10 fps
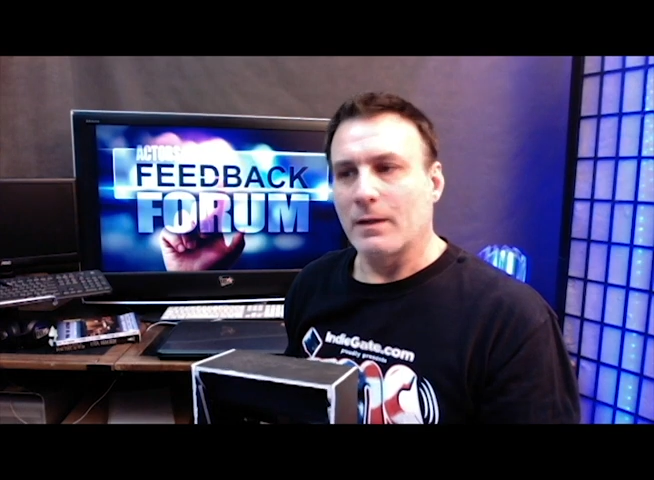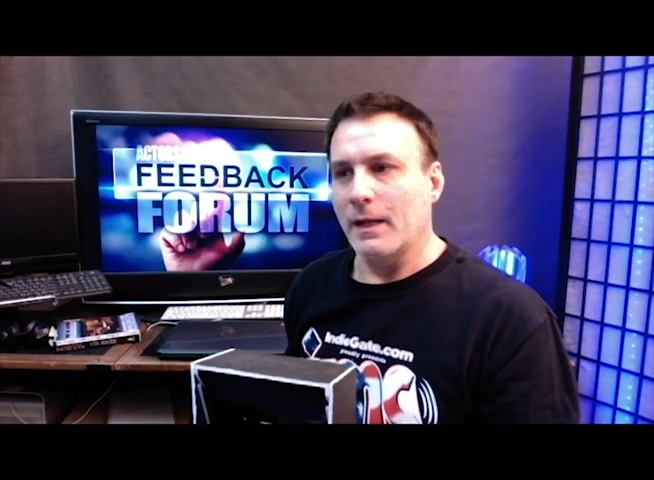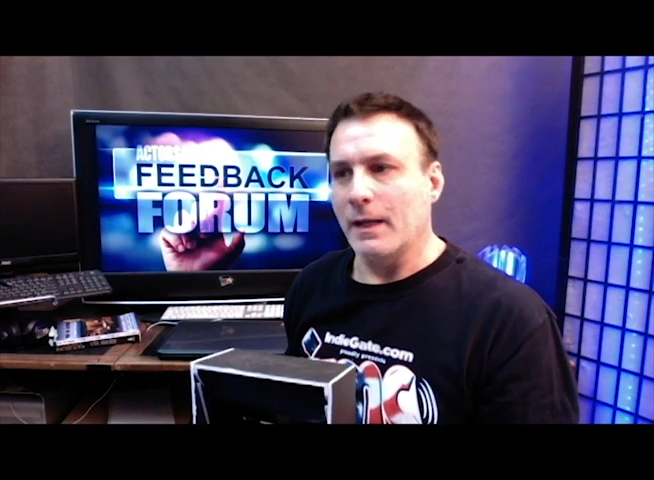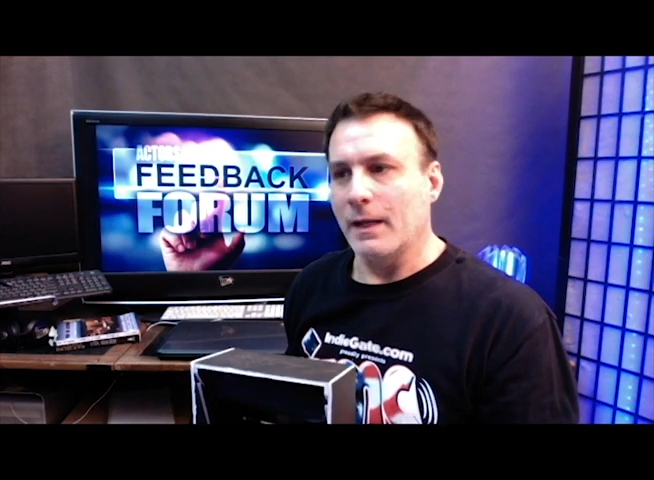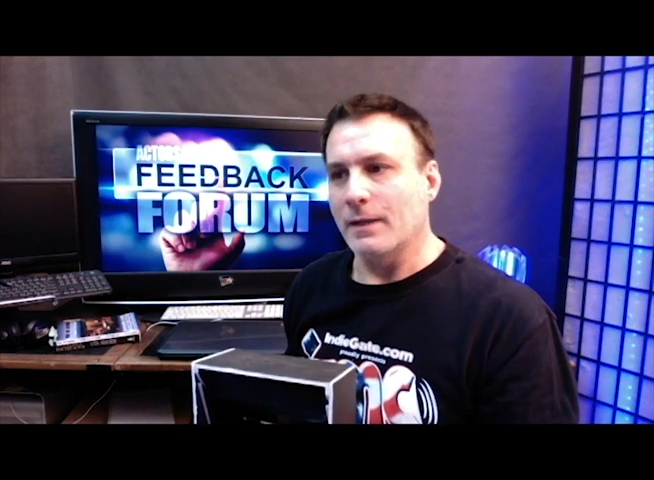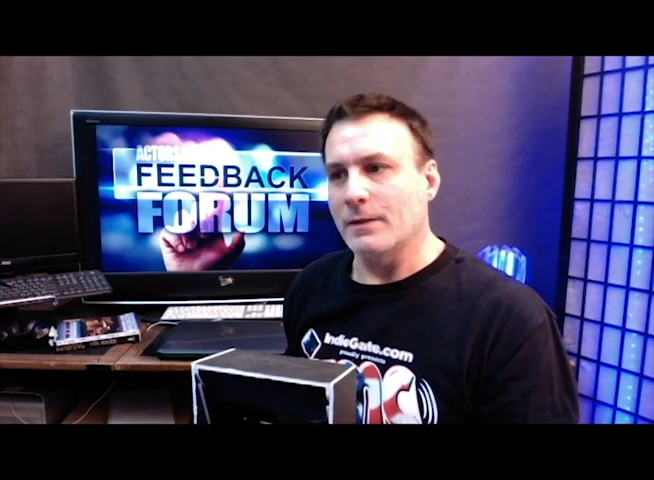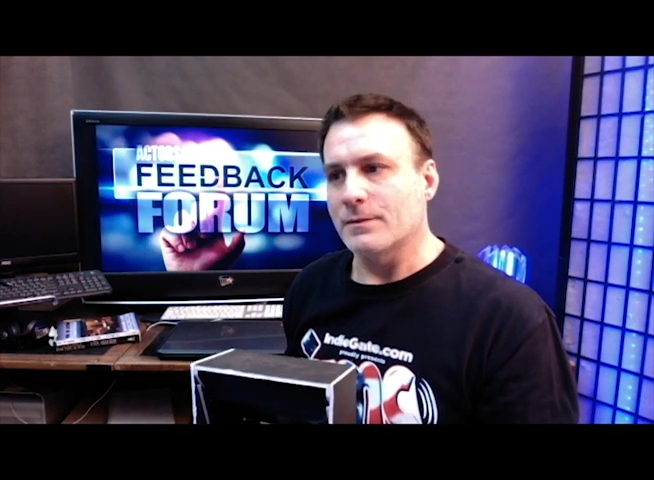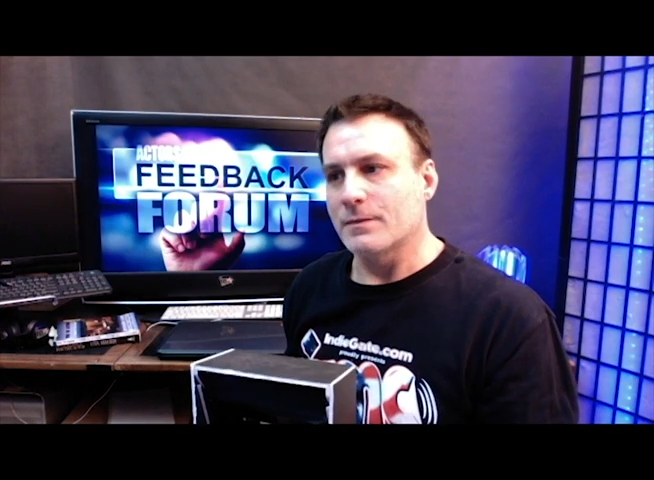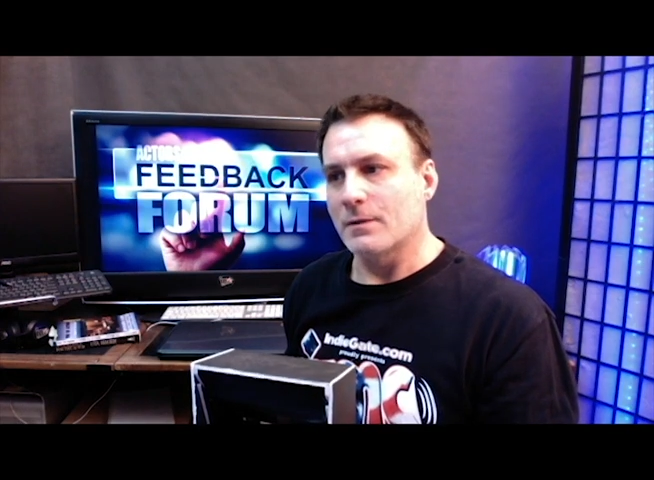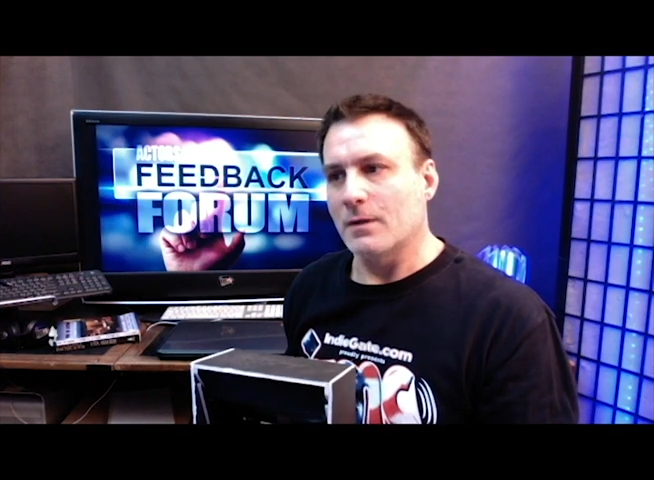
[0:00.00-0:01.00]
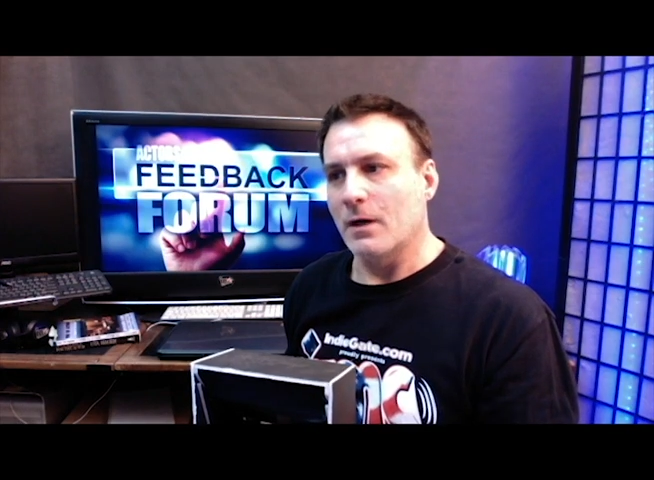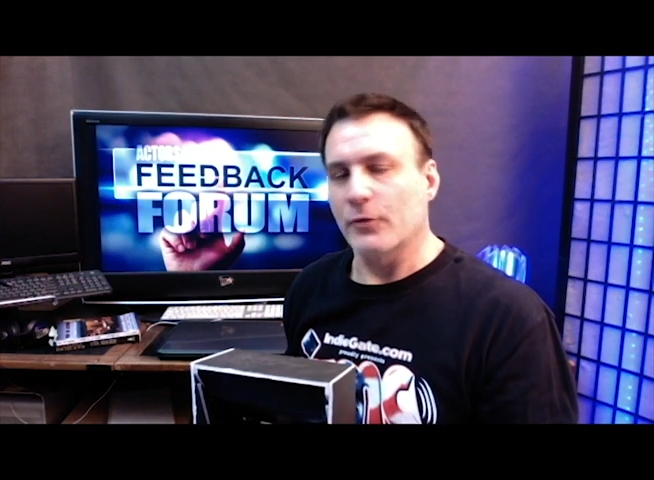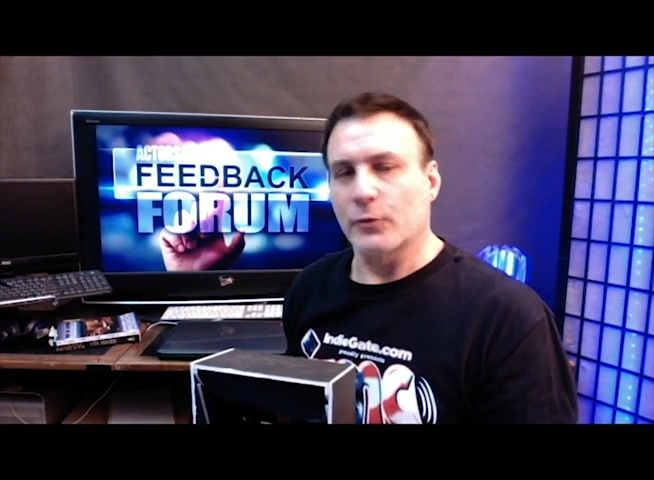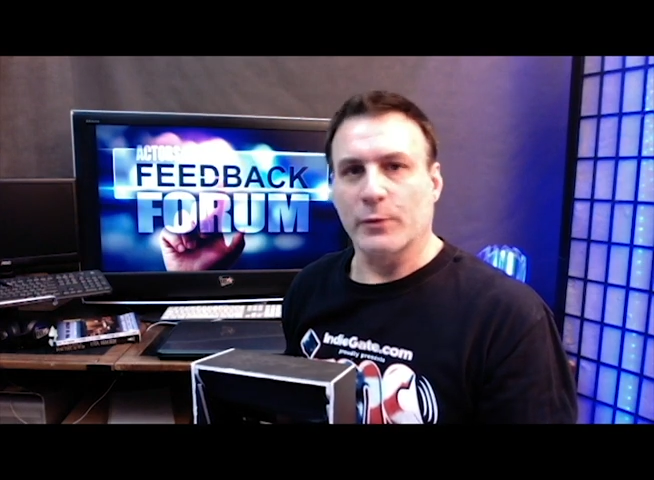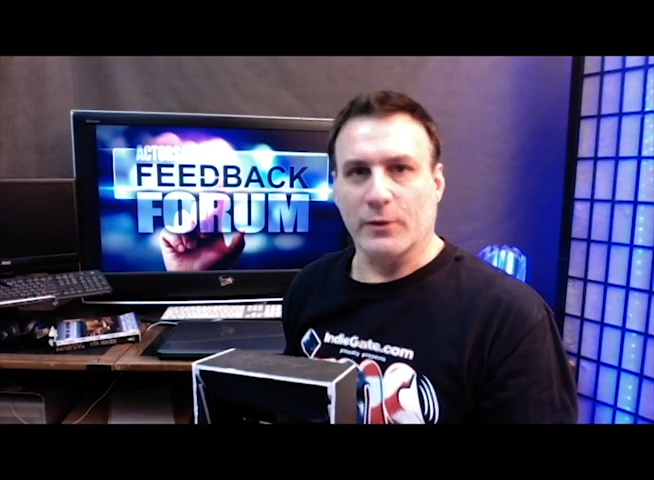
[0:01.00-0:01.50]
and
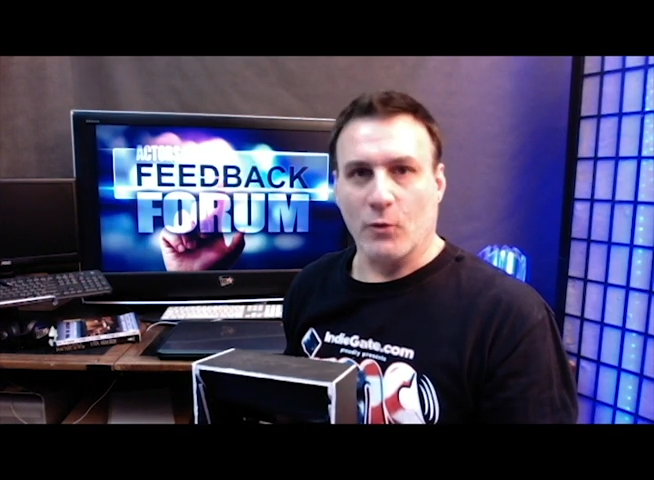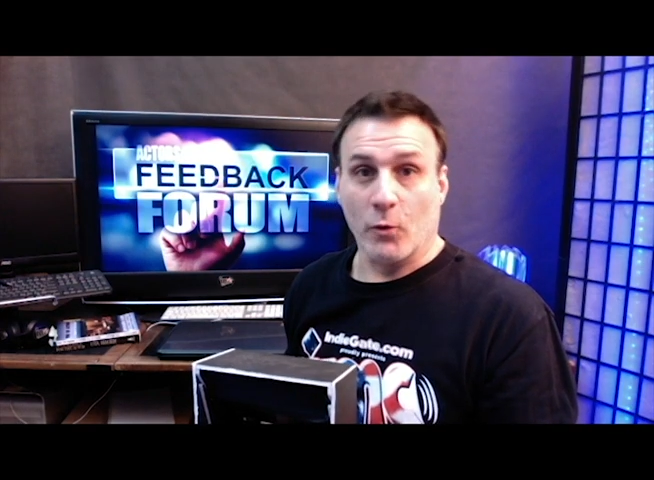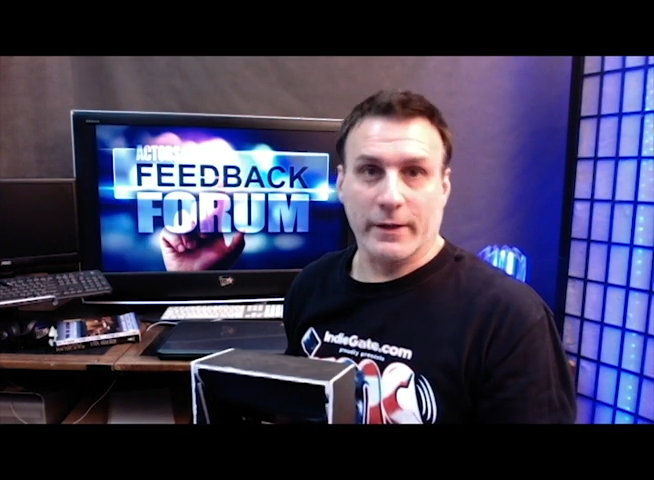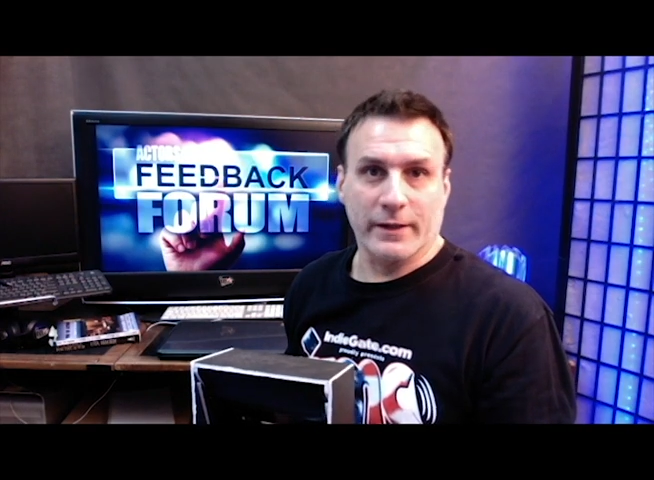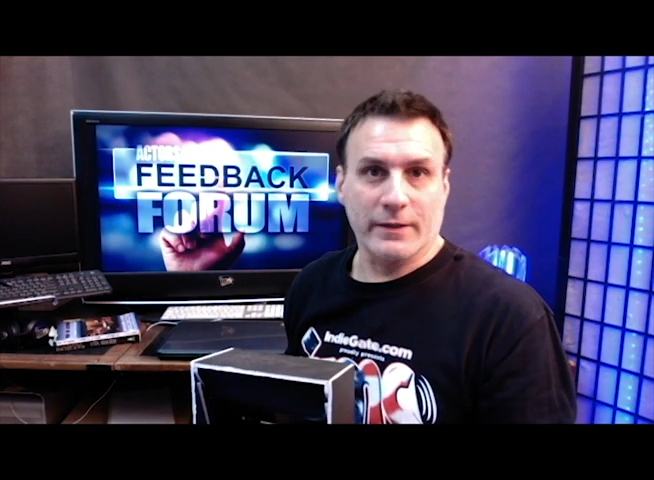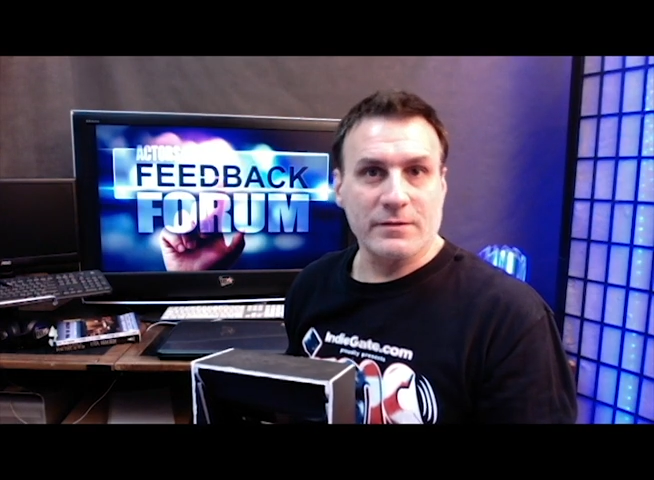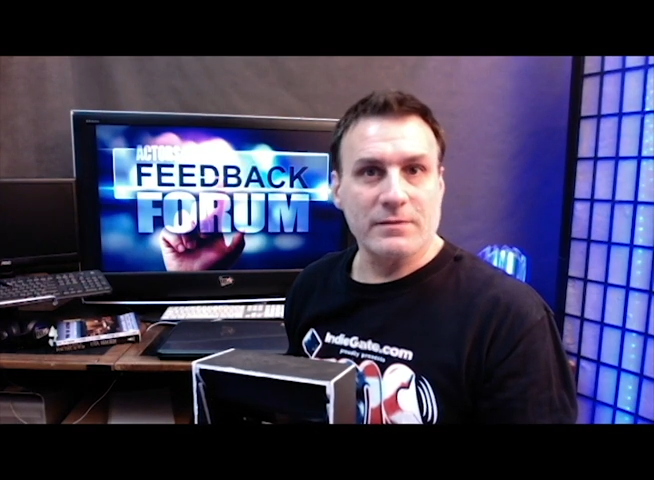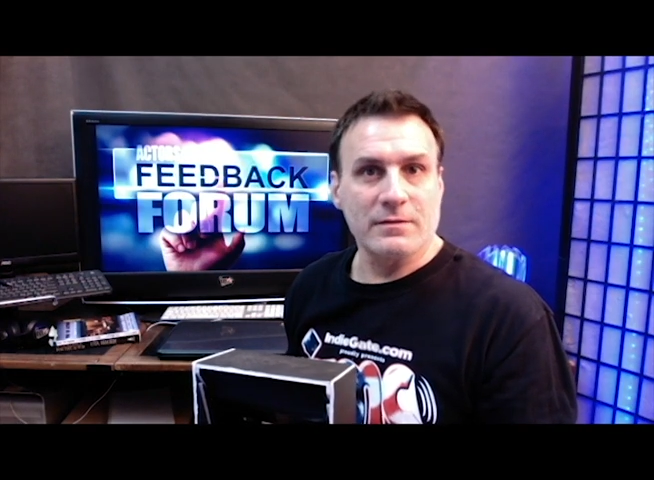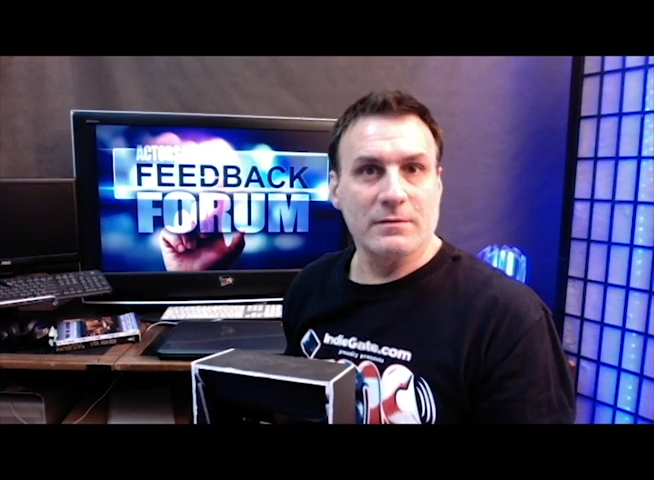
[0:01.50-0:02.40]
other recordings